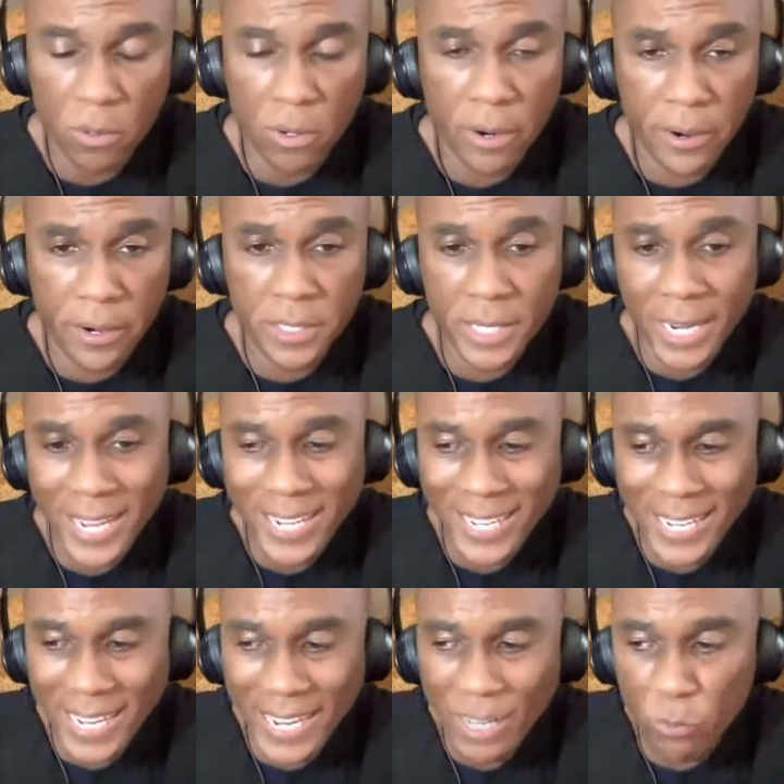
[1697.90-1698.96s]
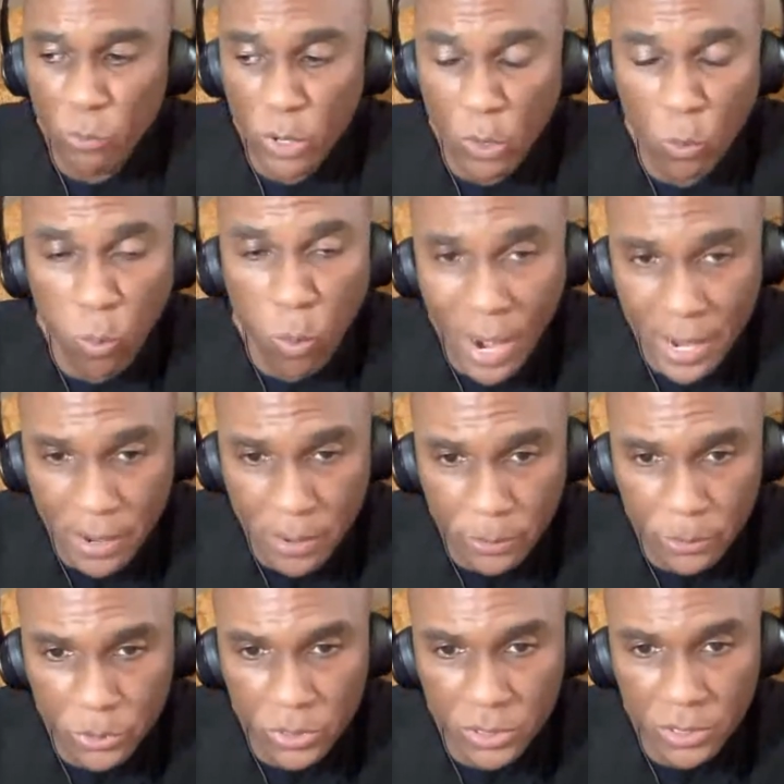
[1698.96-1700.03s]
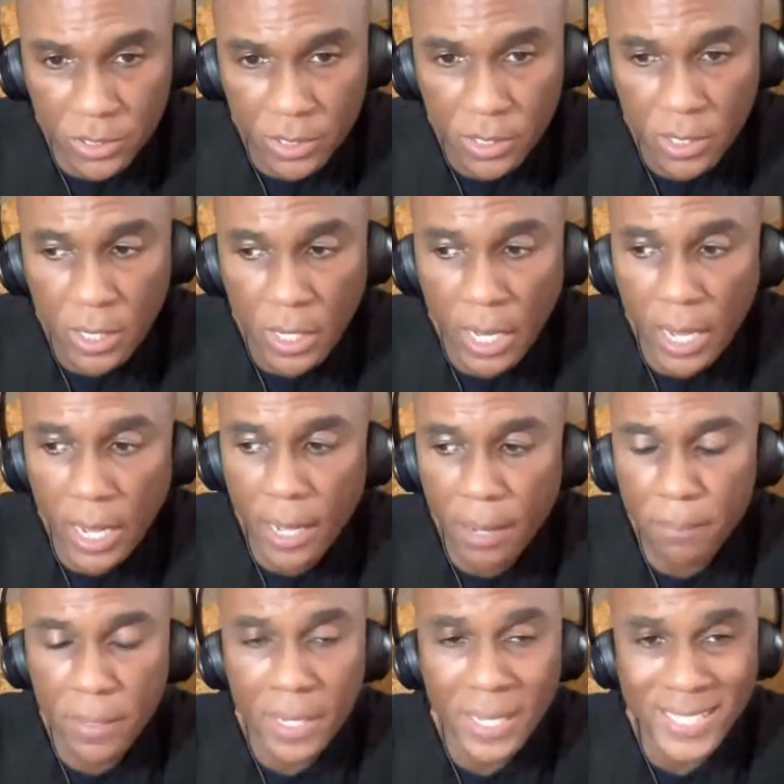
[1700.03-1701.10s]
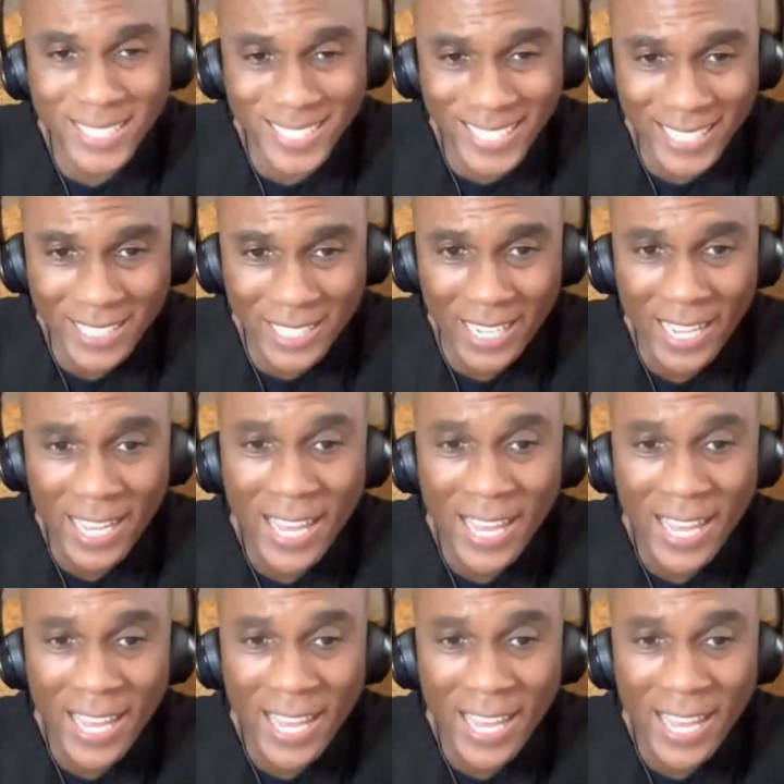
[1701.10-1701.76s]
heart attack and requires uh, stenting.